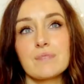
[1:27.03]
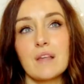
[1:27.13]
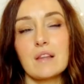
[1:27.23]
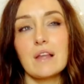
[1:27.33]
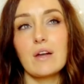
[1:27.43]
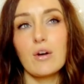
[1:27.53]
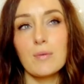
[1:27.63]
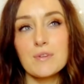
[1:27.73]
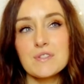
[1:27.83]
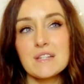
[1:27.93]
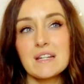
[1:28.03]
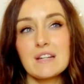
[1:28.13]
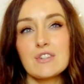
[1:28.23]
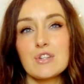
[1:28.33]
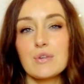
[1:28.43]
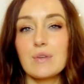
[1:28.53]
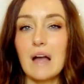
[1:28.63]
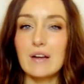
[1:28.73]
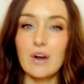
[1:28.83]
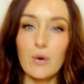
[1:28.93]
like almost needing to
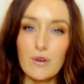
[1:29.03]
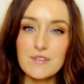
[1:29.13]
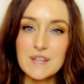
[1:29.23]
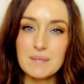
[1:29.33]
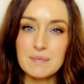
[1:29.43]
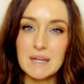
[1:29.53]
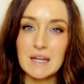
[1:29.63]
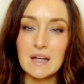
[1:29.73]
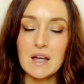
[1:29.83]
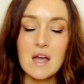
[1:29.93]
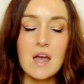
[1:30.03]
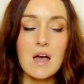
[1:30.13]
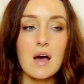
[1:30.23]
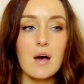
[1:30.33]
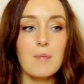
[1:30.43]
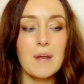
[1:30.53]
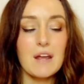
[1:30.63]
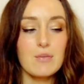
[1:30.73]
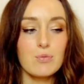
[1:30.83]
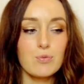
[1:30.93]
let go of something. But
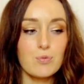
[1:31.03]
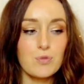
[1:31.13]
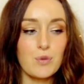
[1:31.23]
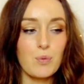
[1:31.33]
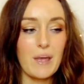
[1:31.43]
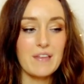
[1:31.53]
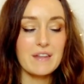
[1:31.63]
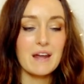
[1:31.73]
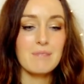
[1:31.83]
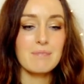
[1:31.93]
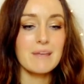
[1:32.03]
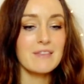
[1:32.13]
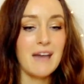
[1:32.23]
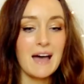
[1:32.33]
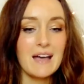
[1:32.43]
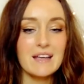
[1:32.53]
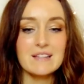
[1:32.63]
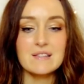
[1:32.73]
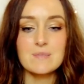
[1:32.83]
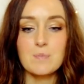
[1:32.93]
the way that I mean that
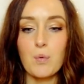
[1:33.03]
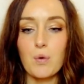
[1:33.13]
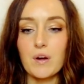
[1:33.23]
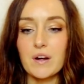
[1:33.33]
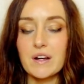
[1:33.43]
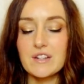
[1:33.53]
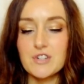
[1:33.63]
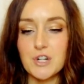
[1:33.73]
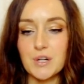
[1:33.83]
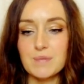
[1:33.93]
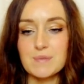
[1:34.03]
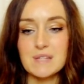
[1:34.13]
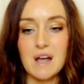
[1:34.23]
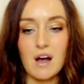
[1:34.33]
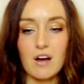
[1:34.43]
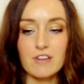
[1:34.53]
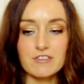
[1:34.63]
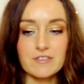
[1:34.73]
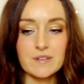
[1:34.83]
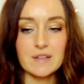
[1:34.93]
is more in terms
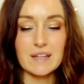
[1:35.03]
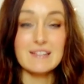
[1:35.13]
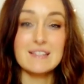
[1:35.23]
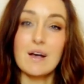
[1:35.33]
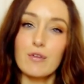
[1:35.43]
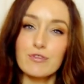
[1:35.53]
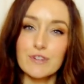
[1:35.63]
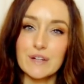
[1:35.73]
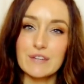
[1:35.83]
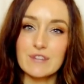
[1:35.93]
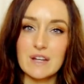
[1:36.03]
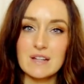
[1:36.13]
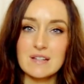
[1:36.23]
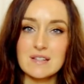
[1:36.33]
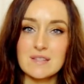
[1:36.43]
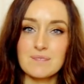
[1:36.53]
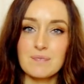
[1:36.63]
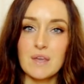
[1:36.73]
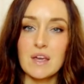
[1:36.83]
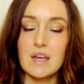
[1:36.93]
of like self-forgiveness,
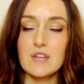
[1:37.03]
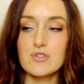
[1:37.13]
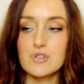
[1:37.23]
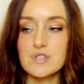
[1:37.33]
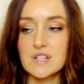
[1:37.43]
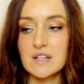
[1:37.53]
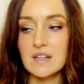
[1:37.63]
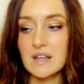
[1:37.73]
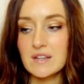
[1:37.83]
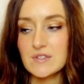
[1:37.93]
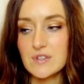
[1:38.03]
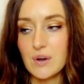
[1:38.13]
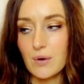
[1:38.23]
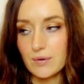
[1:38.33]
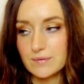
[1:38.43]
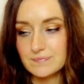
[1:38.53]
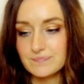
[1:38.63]
interestingly. So